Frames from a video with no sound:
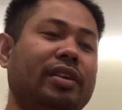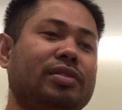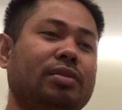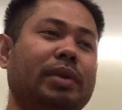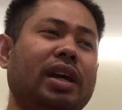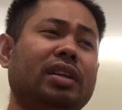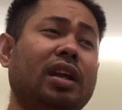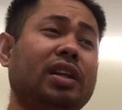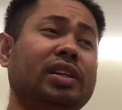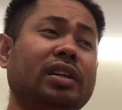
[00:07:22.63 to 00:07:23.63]
So by
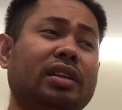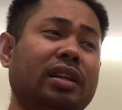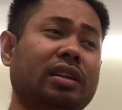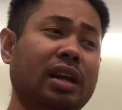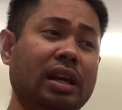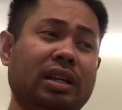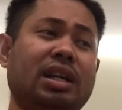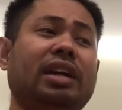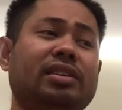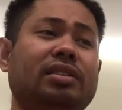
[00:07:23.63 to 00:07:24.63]
acknowledging that
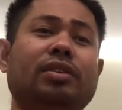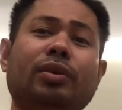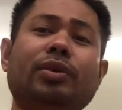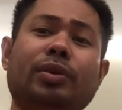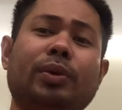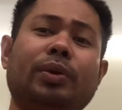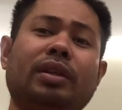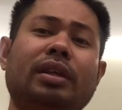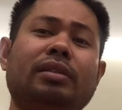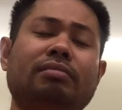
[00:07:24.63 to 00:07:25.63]
God is in control,
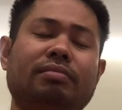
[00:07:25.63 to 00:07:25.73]
then